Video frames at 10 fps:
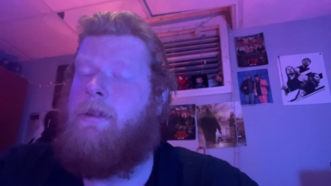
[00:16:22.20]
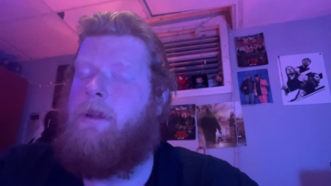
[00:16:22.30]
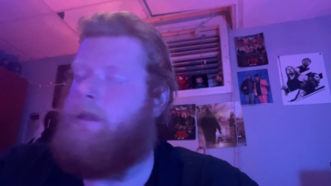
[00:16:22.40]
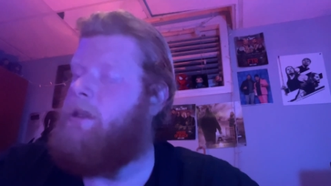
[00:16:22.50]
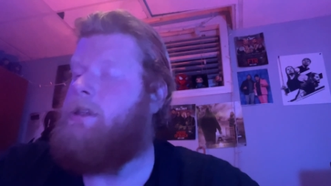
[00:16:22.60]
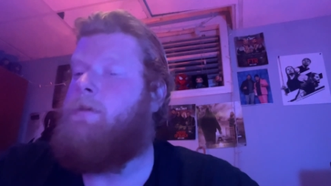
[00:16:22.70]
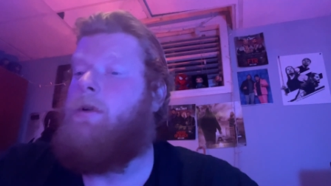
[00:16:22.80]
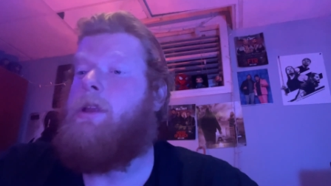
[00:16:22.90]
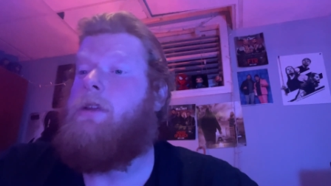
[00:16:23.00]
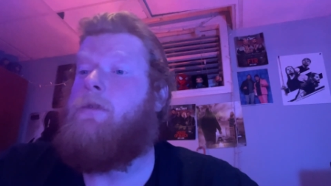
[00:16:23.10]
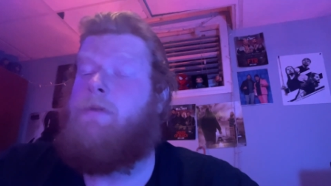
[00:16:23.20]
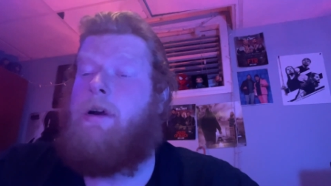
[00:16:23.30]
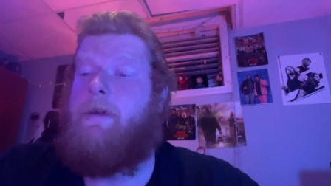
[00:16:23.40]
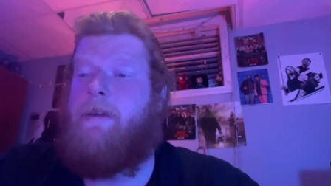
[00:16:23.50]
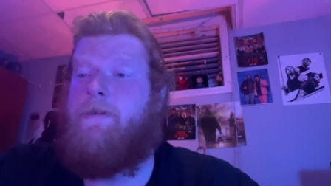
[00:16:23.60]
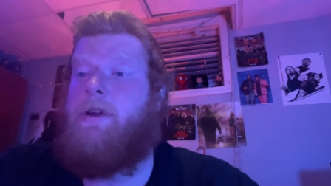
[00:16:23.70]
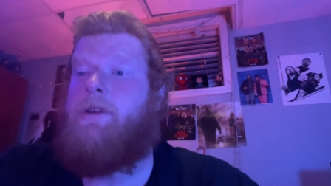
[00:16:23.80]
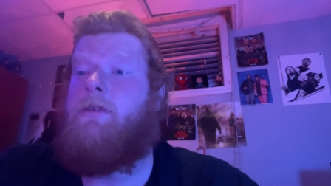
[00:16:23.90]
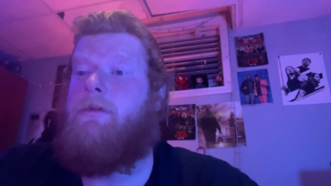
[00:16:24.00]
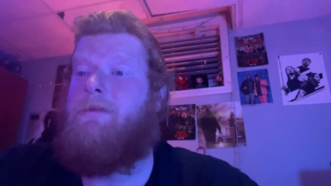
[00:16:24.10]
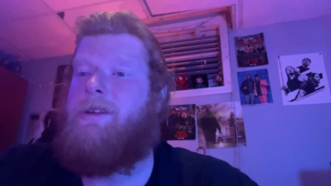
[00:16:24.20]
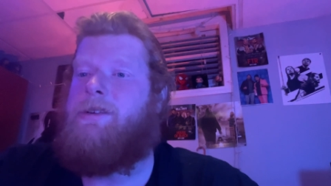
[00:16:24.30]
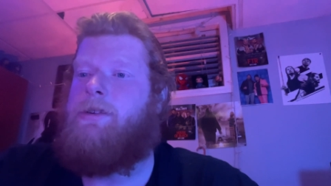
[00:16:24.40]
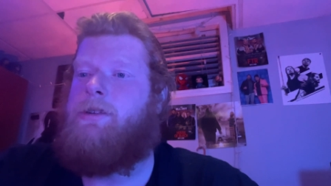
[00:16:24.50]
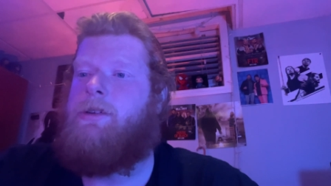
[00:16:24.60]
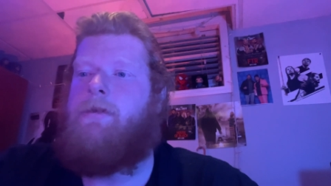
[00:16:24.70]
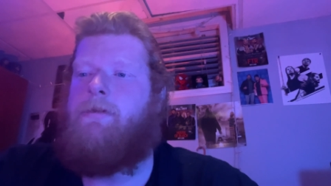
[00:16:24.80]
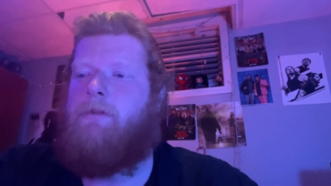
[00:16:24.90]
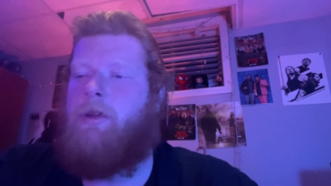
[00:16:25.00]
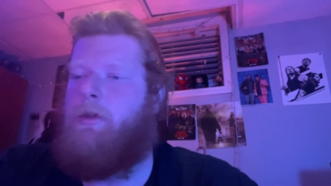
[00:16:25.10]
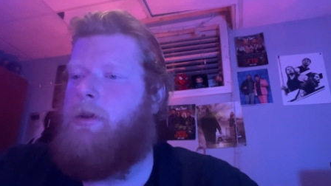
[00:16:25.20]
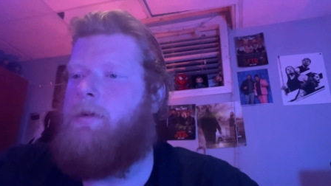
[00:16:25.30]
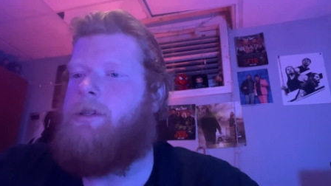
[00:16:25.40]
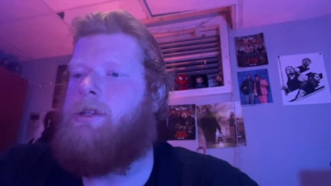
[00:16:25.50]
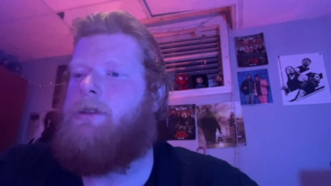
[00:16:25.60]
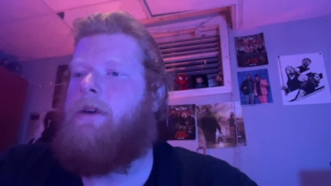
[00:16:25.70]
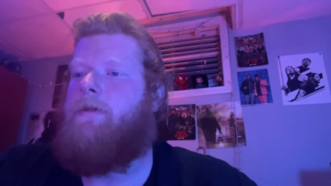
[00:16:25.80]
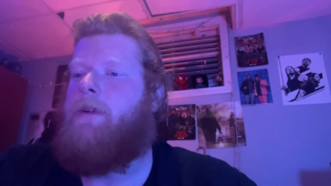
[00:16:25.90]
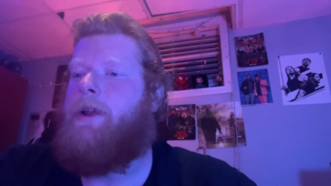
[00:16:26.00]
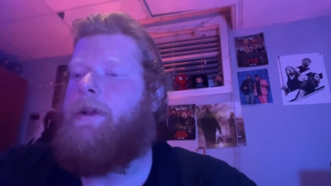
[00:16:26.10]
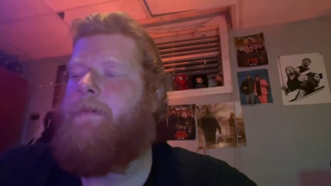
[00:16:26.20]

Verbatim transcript: At this point, you probably have done your own research. You know what she's offering.